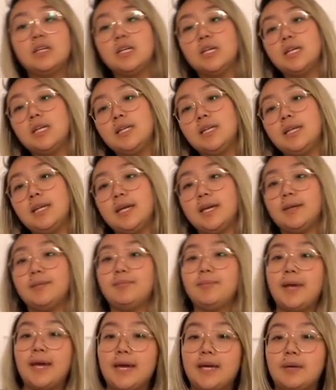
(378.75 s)
good
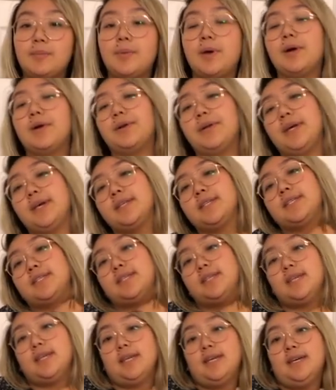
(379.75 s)
and bad about it.